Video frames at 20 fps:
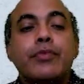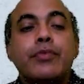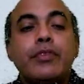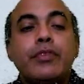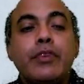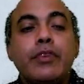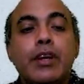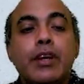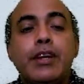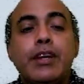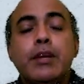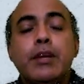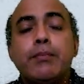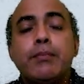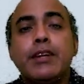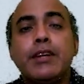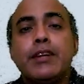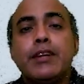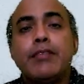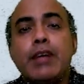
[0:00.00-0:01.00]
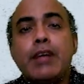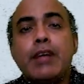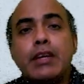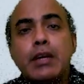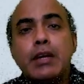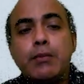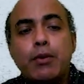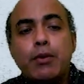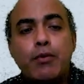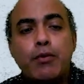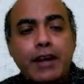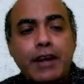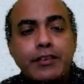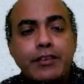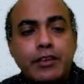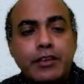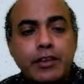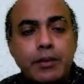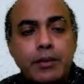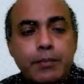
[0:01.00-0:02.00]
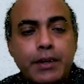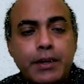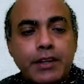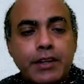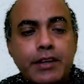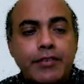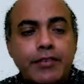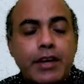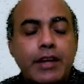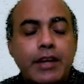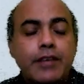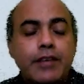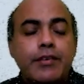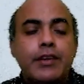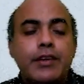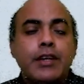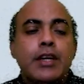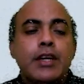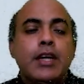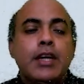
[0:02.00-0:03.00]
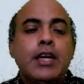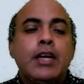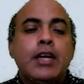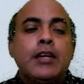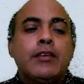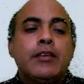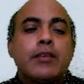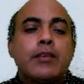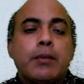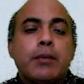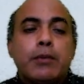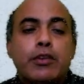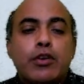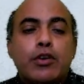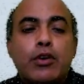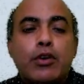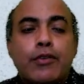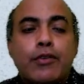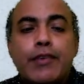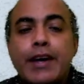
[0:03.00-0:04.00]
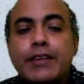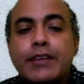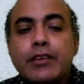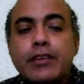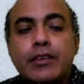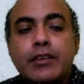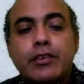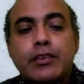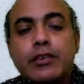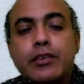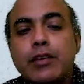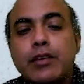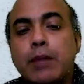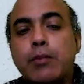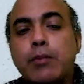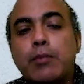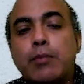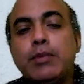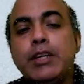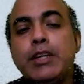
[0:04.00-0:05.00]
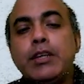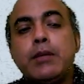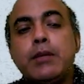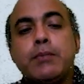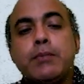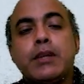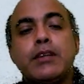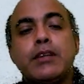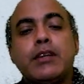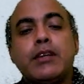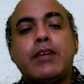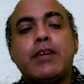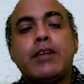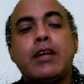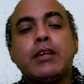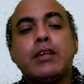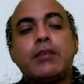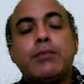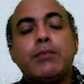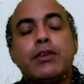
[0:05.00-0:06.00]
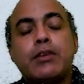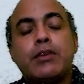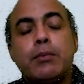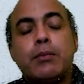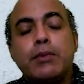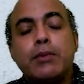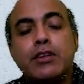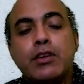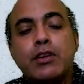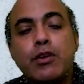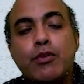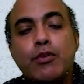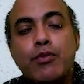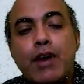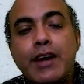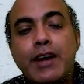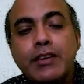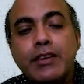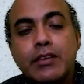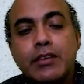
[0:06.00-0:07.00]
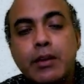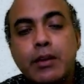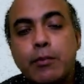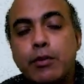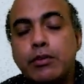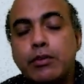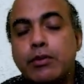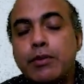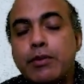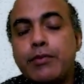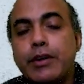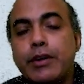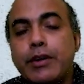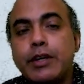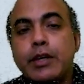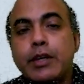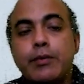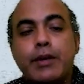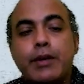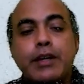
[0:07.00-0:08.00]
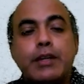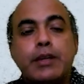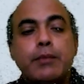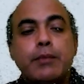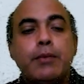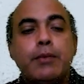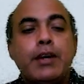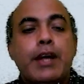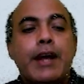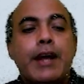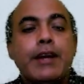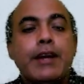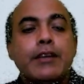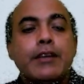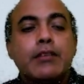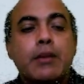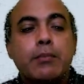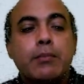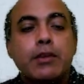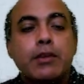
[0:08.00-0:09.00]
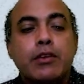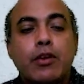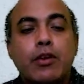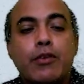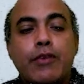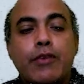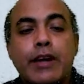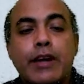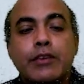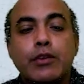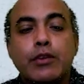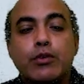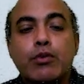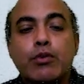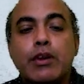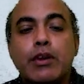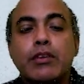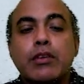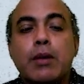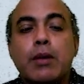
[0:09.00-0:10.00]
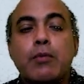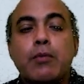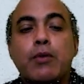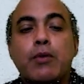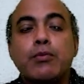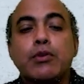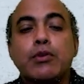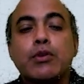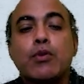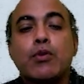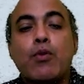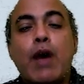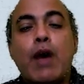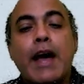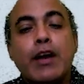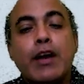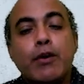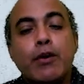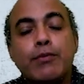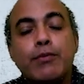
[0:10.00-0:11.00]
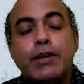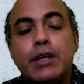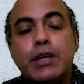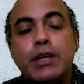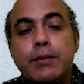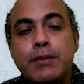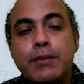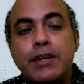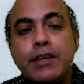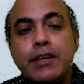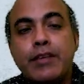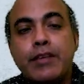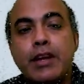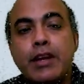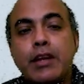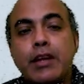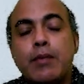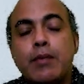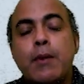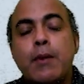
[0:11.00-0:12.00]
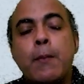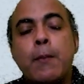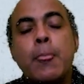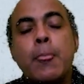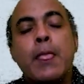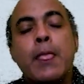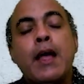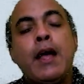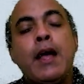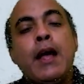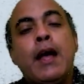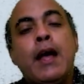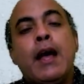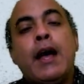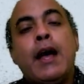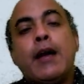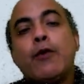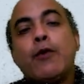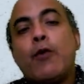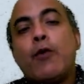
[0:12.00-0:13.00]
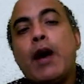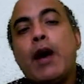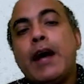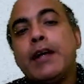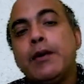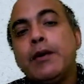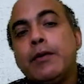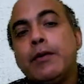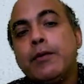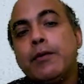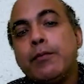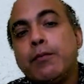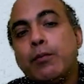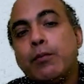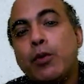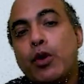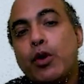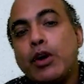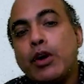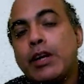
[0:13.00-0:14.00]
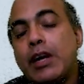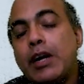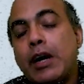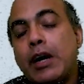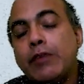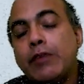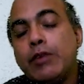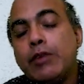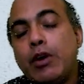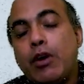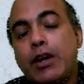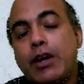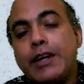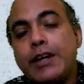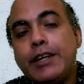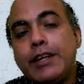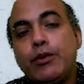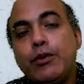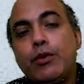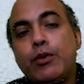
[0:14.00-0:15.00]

independent variable, y is the dependent variable. Summation of x is sum of the independent variable, summation of y is sum of dependent variable, and summation of x square sum of square of independent variable. And y mod, we already know